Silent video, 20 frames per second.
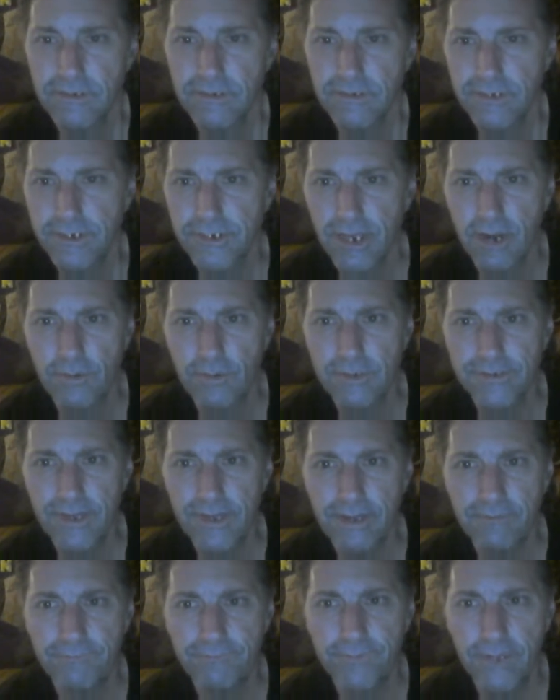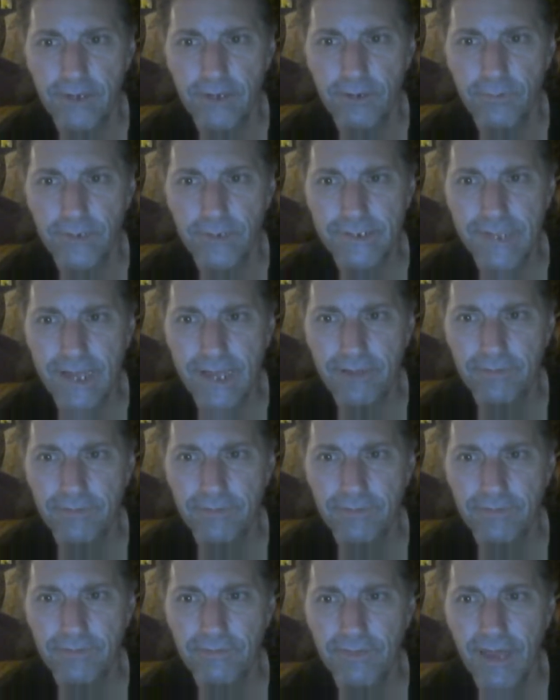She always thought Phil was out,
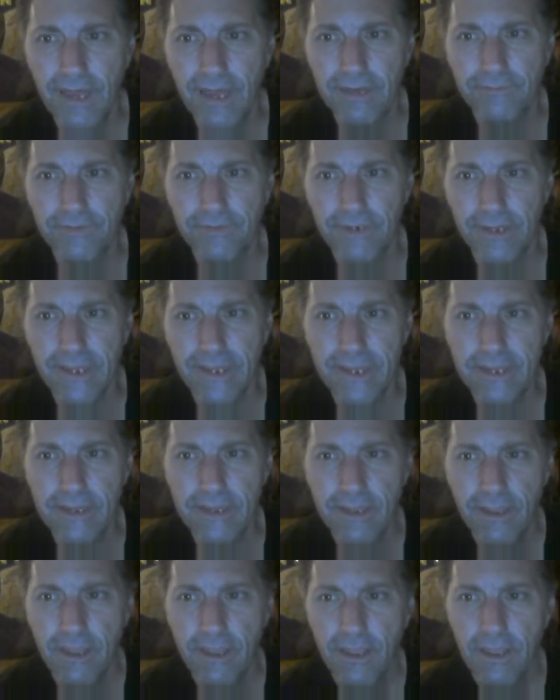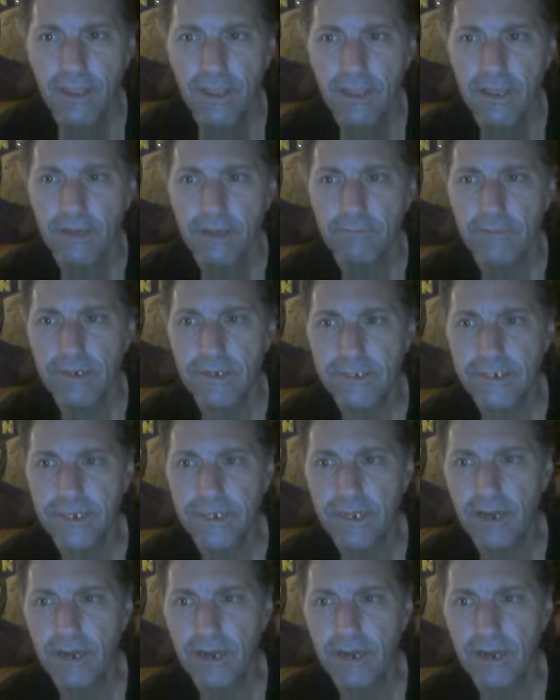out of her league, but she